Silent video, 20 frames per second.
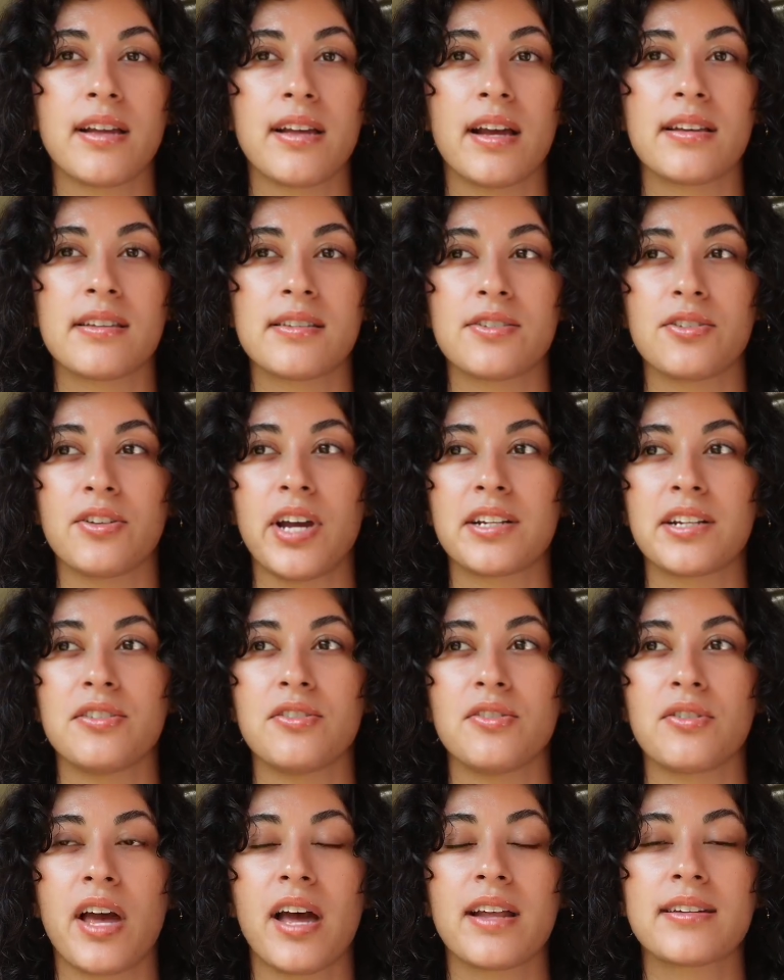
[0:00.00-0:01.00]
I still like to
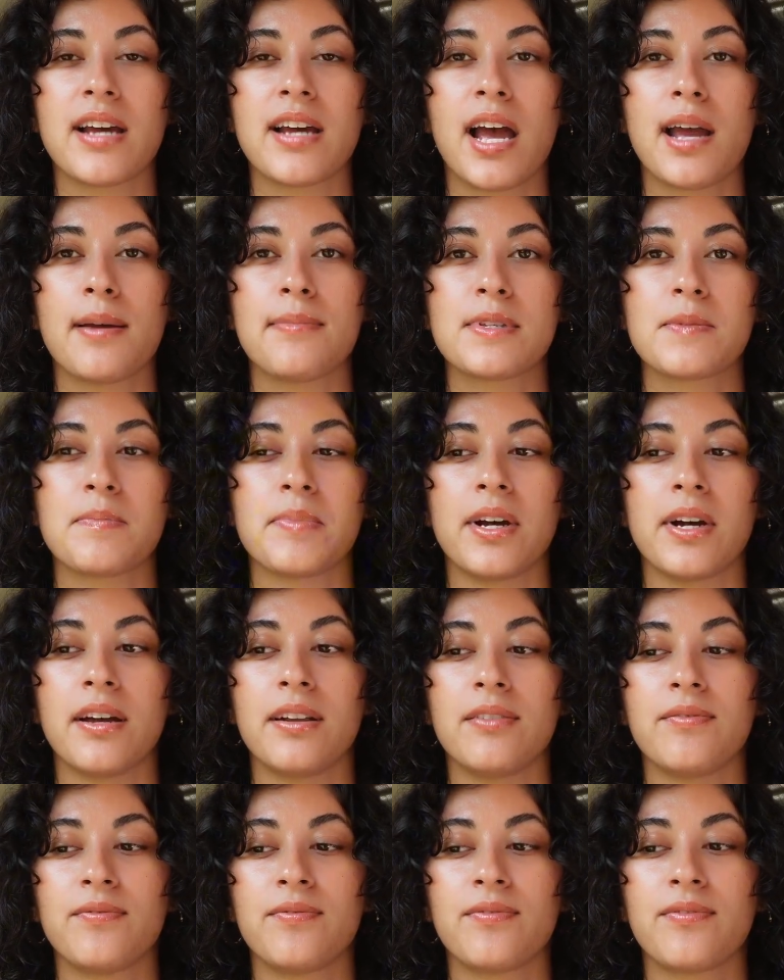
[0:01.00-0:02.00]
do that at times,
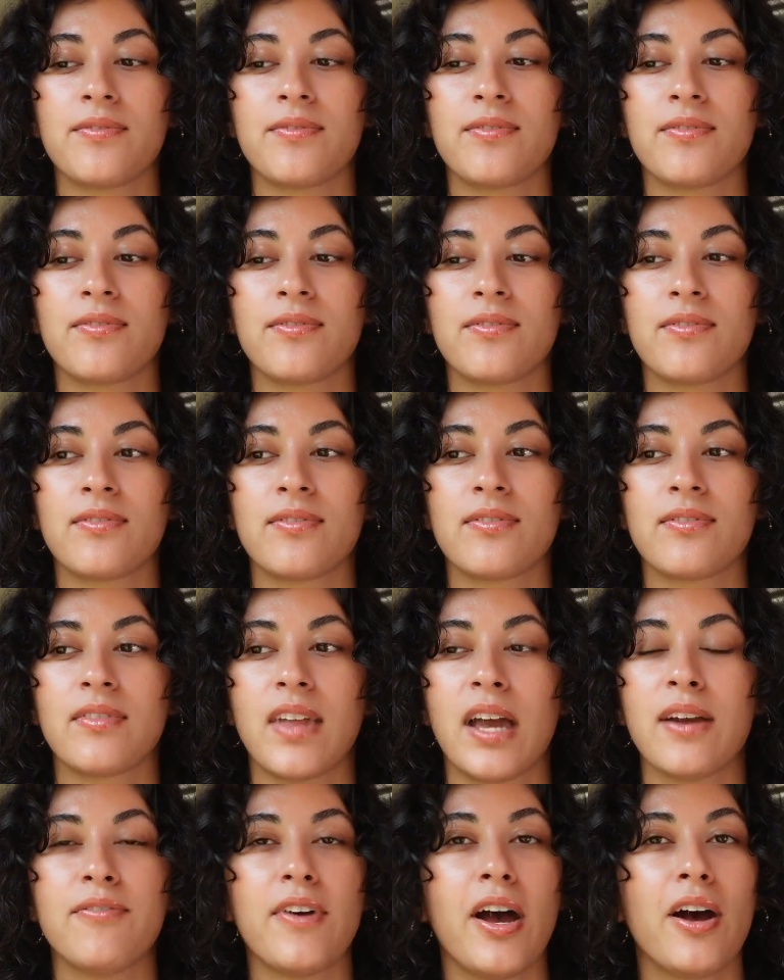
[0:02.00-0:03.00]
but
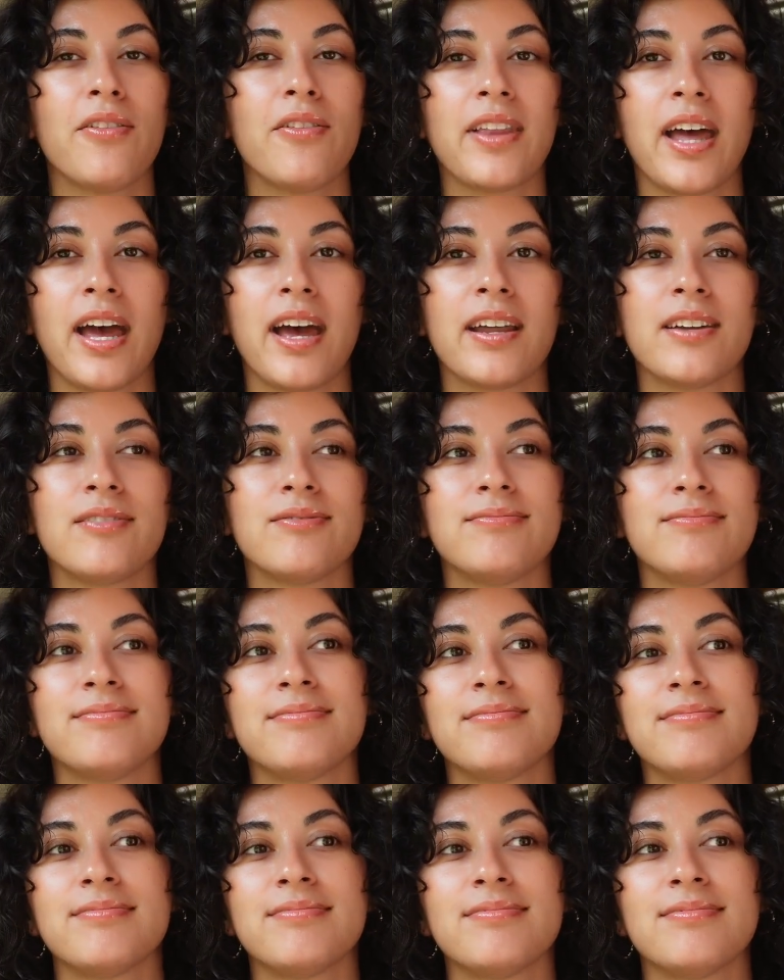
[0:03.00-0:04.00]
I found that
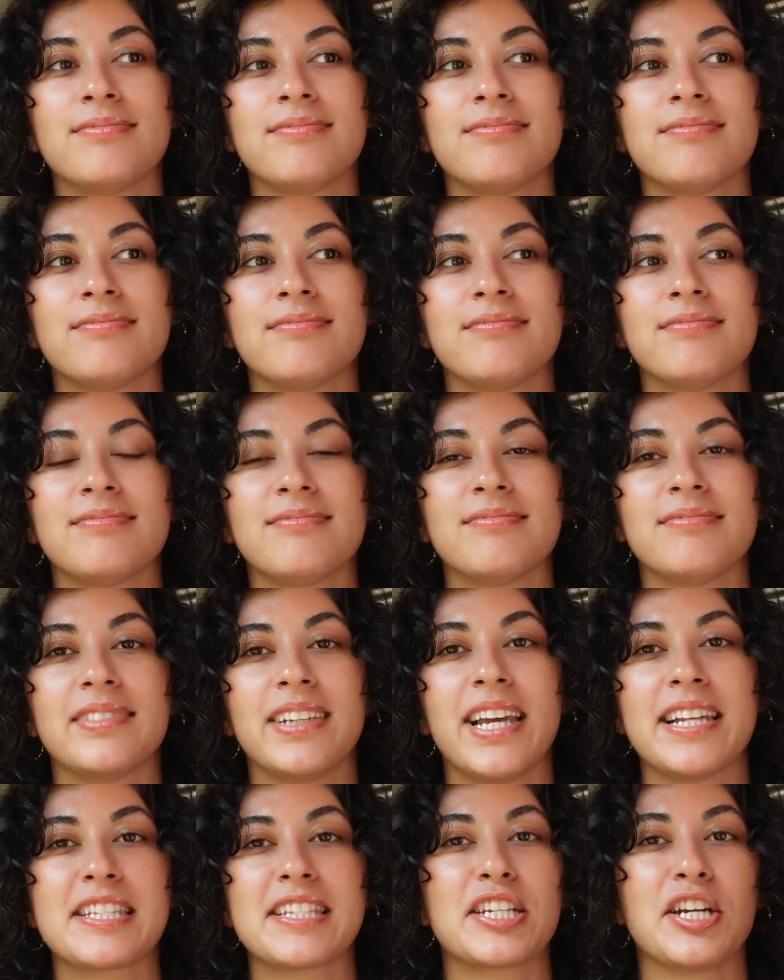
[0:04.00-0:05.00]

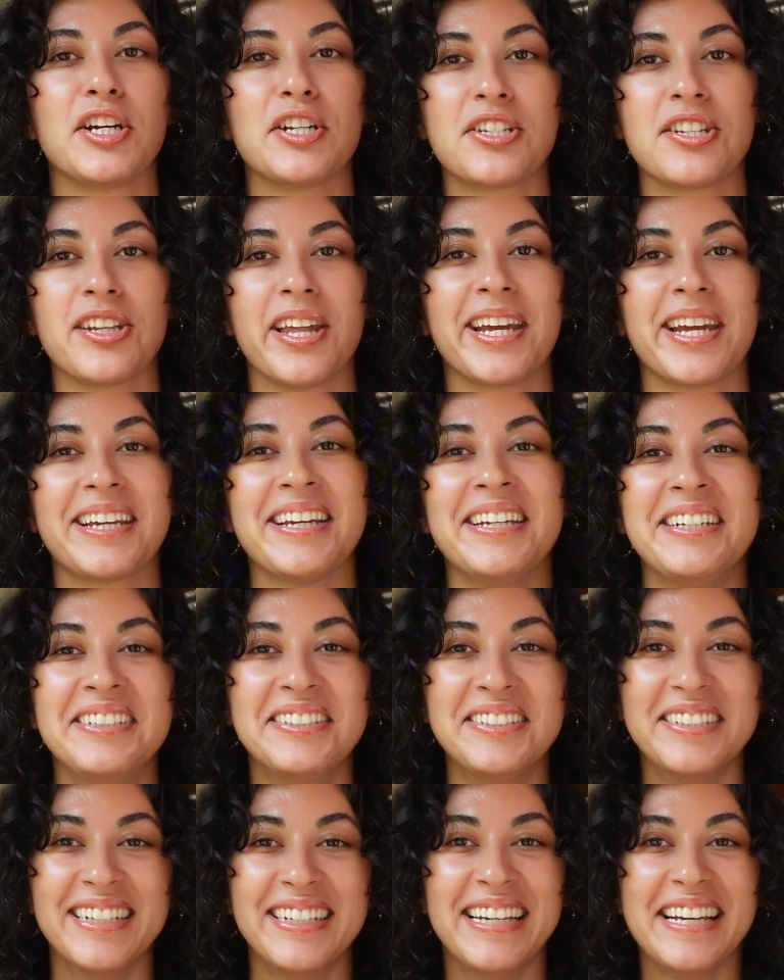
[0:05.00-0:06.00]
it's good to
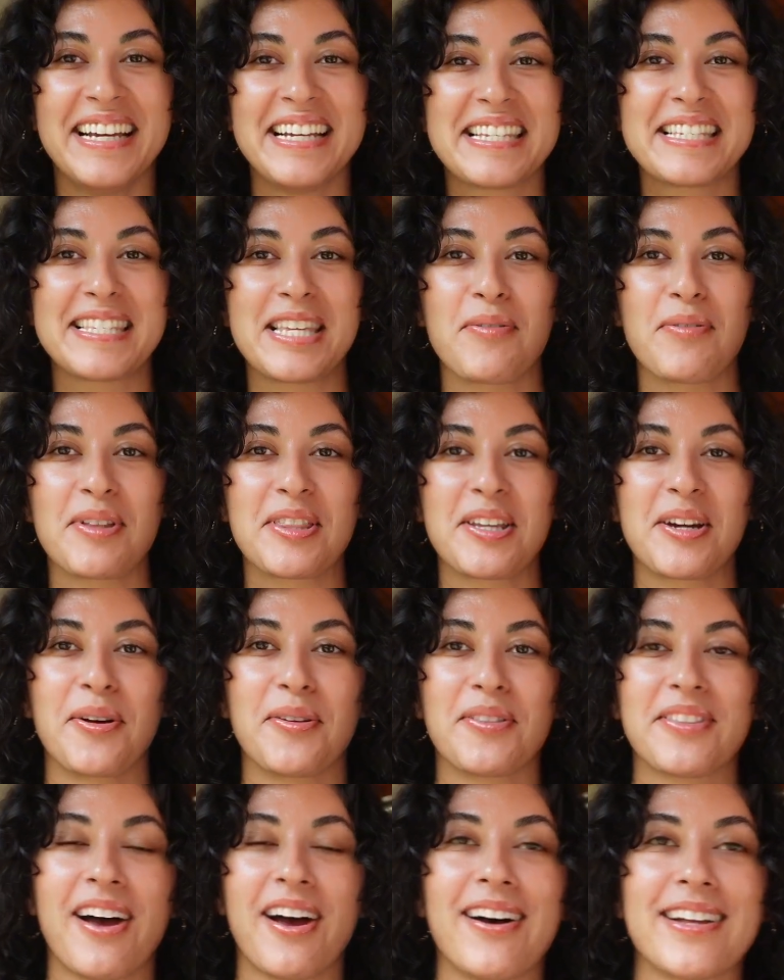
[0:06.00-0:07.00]
sit with your
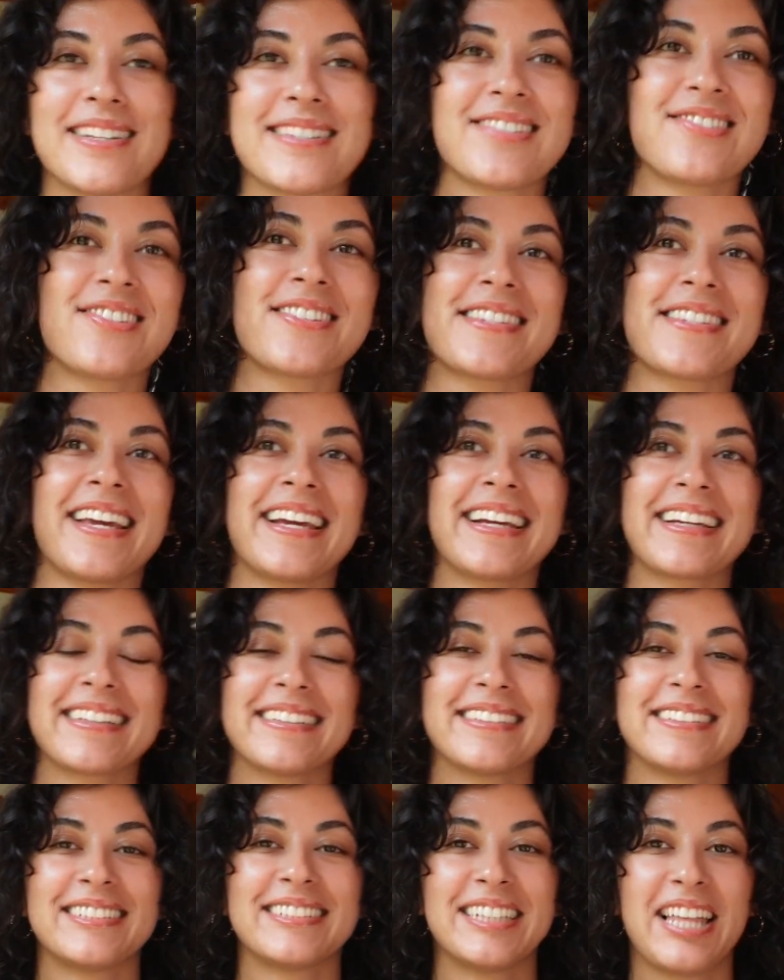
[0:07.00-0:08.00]
own thoughts and just
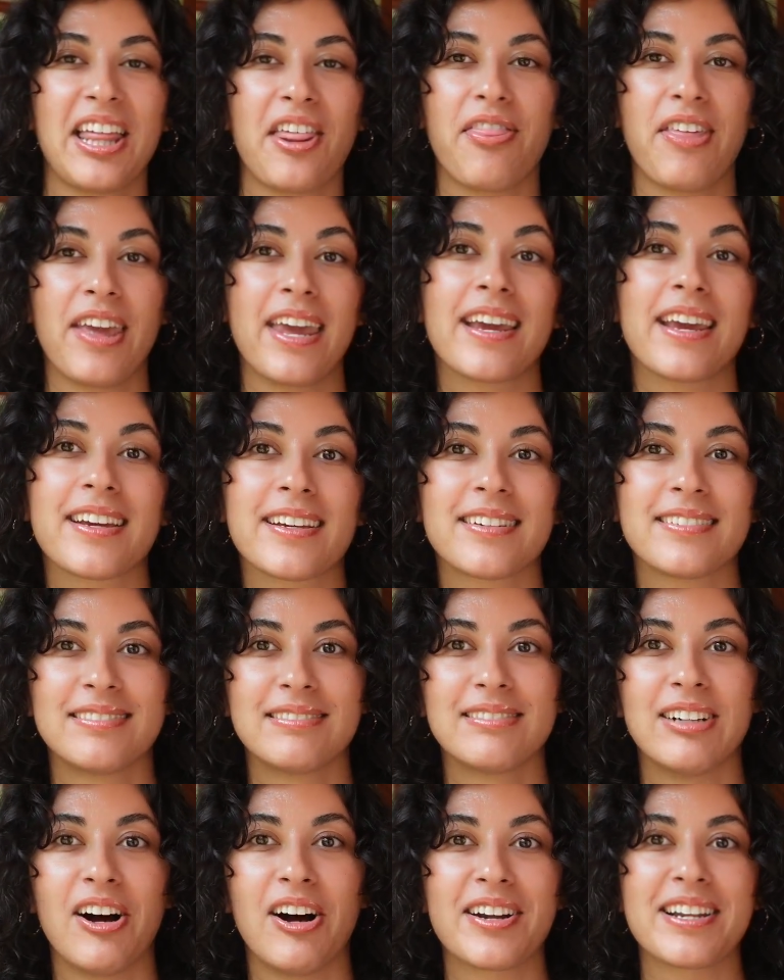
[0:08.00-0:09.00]
think,
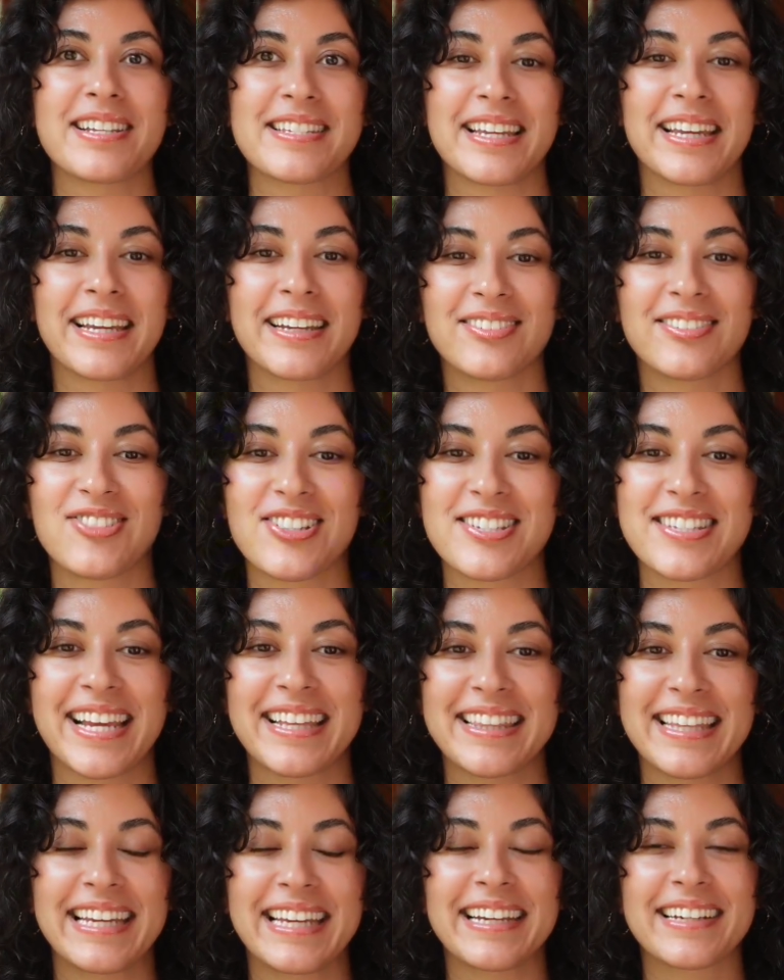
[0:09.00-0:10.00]
honestly, just
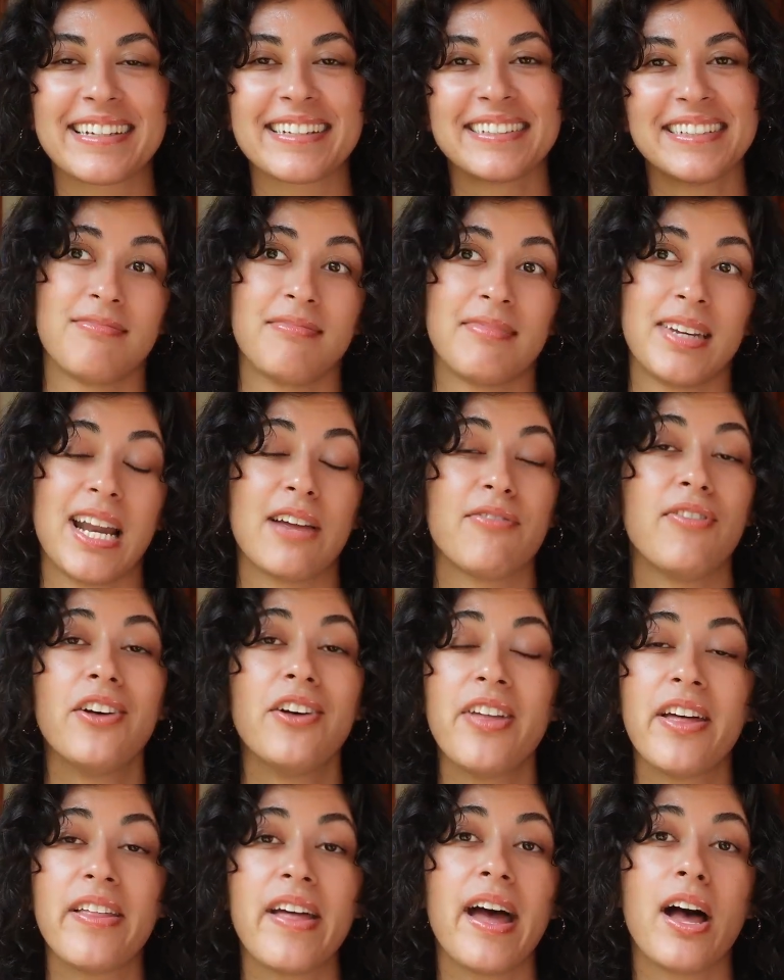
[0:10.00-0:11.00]
think. And I
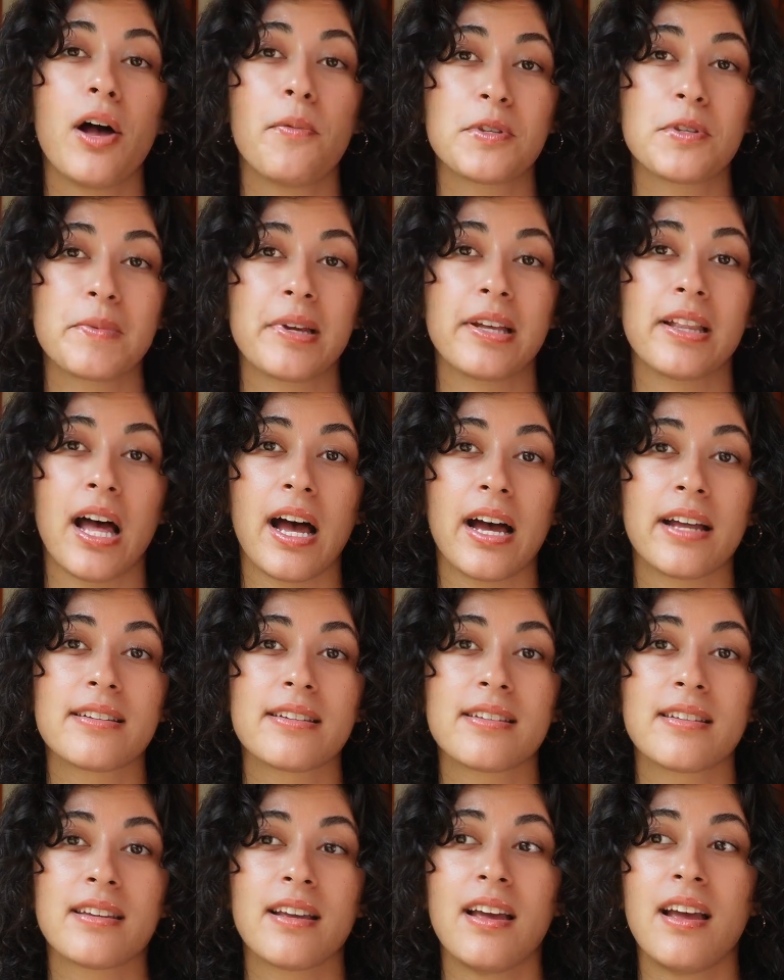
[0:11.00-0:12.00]
found that helps me a lot.